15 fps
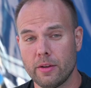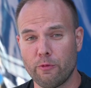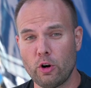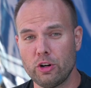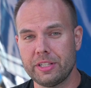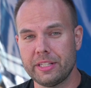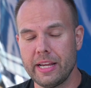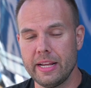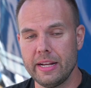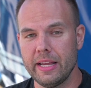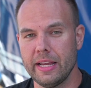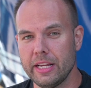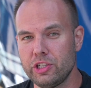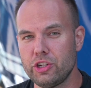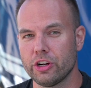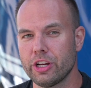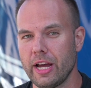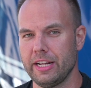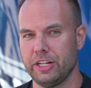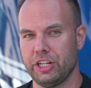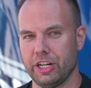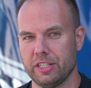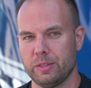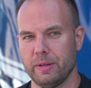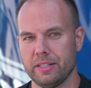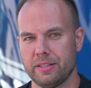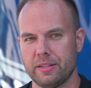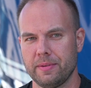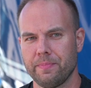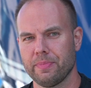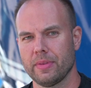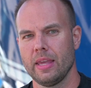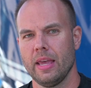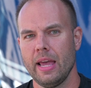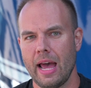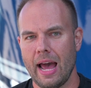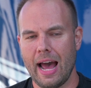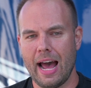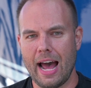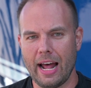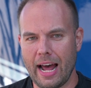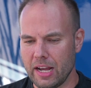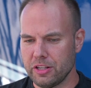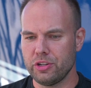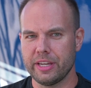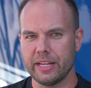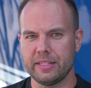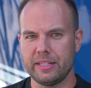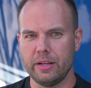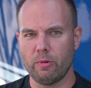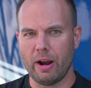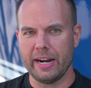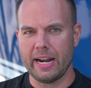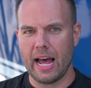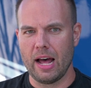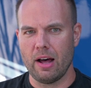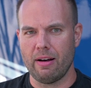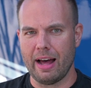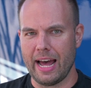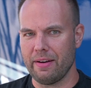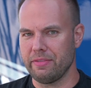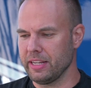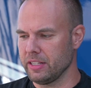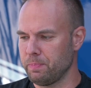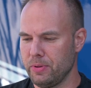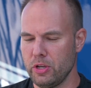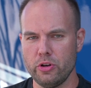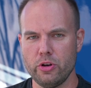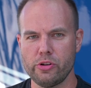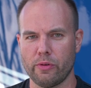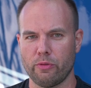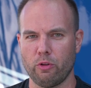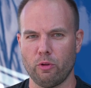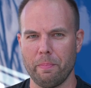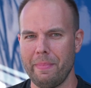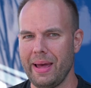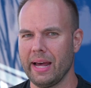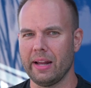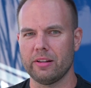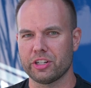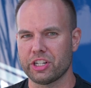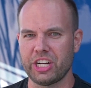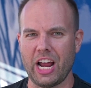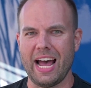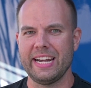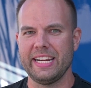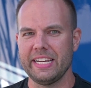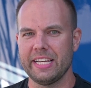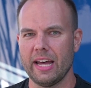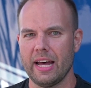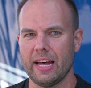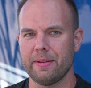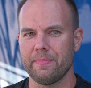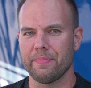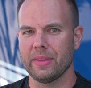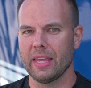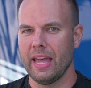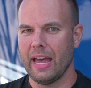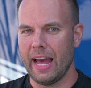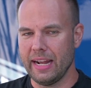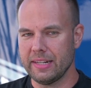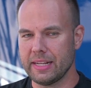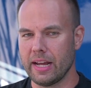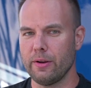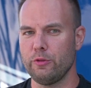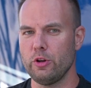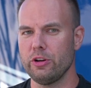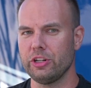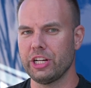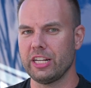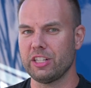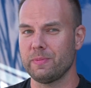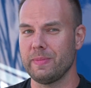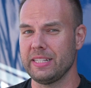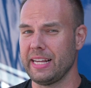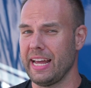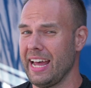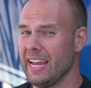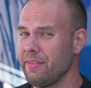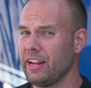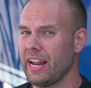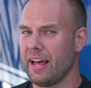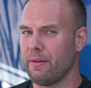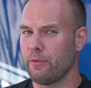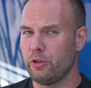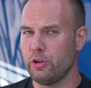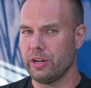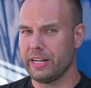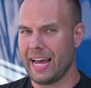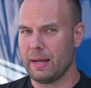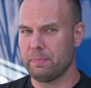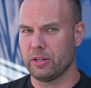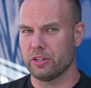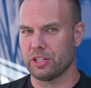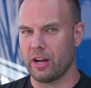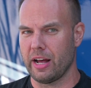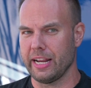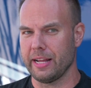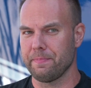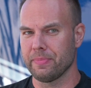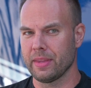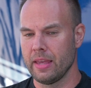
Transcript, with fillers: The first thing is your gun adjustments. As you can see right now, I have this beautiful metal shiny gun, and it's got a few adjustments, and I even have a few adapters on it.